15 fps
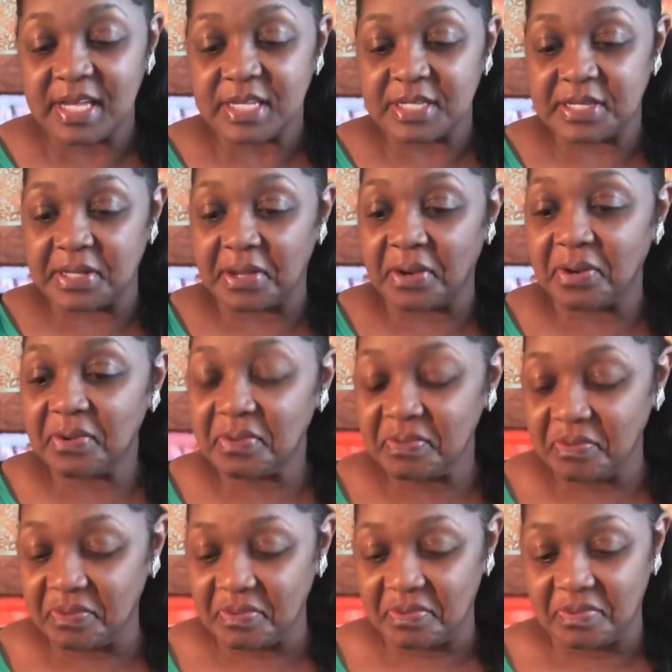So
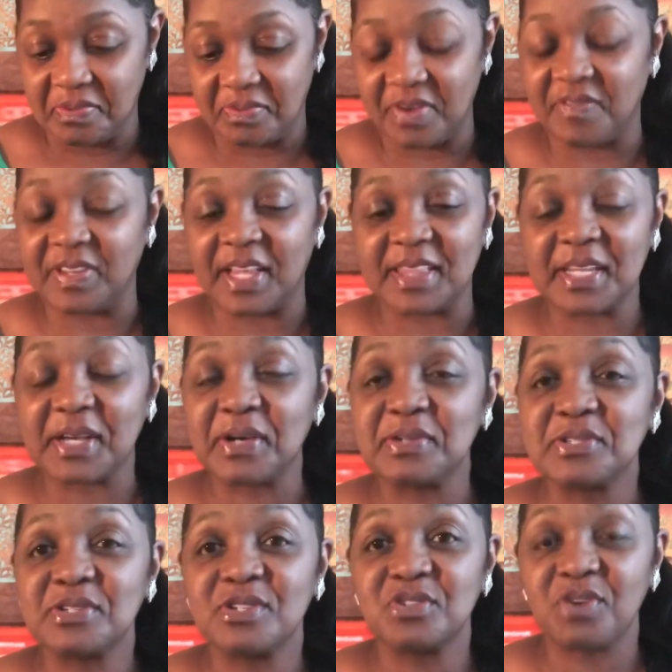we've let the
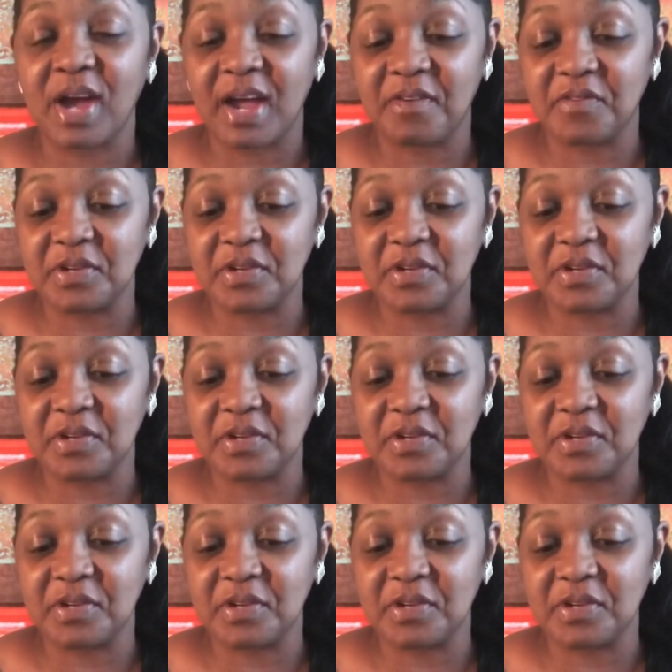coaster dry